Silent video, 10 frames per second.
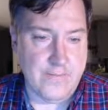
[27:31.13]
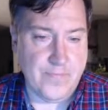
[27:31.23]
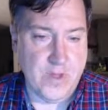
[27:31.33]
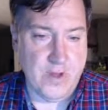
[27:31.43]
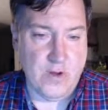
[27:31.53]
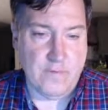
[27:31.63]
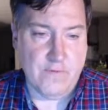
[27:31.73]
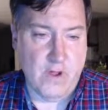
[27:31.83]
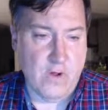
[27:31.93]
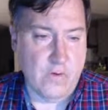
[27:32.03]
you know, if you
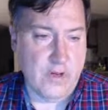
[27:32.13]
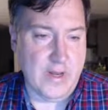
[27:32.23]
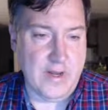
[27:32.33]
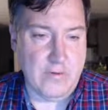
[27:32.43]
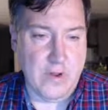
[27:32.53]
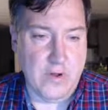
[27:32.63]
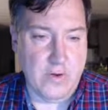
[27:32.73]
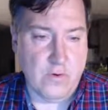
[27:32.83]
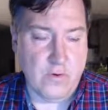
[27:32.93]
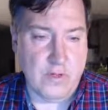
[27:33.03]
own it, I don't
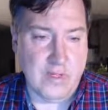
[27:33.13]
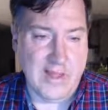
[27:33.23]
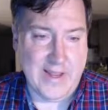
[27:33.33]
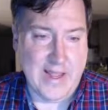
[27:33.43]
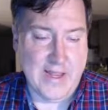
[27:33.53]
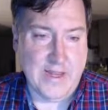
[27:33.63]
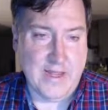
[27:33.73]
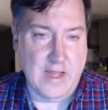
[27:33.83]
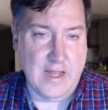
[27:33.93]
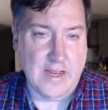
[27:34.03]
know, like I
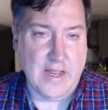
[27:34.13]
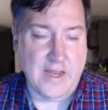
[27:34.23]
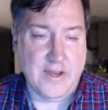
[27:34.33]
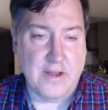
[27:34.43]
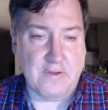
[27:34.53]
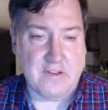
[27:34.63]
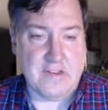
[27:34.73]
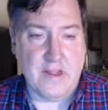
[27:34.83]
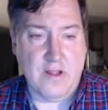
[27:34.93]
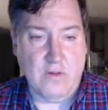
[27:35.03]
kind of never
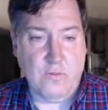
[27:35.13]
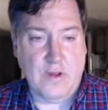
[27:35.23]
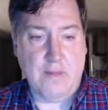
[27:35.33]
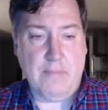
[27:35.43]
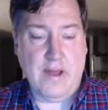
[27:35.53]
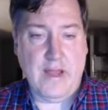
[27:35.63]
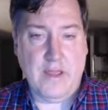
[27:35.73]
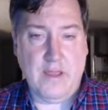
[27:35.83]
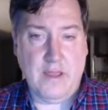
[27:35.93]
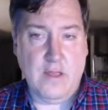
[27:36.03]
sell what I buy.
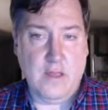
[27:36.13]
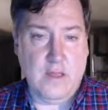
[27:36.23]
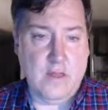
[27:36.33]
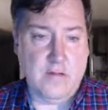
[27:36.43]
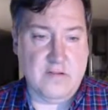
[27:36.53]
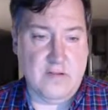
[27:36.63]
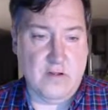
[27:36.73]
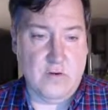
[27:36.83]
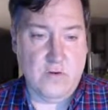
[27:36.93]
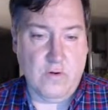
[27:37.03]

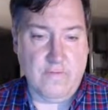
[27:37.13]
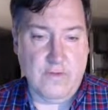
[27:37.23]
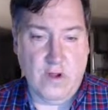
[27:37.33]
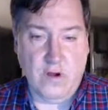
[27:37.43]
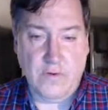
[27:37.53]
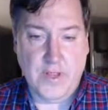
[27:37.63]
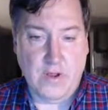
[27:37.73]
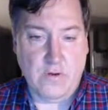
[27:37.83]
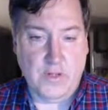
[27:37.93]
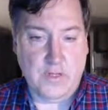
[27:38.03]
So if you already
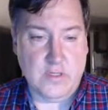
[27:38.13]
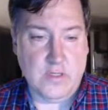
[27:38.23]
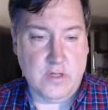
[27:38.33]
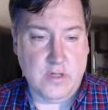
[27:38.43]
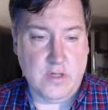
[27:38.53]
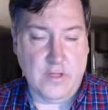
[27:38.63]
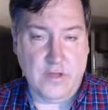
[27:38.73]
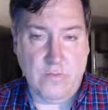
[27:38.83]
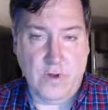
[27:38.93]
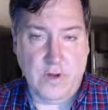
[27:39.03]
own it and you
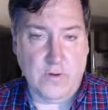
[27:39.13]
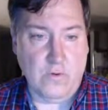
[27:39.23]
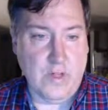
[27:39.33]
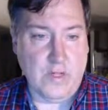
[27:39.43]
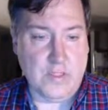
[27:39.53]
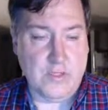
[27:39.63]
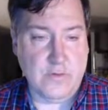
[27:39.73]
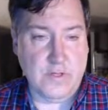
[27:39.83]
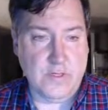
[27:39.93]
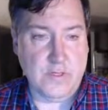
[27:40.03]
want to hold on to
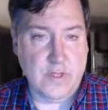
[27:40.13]
it,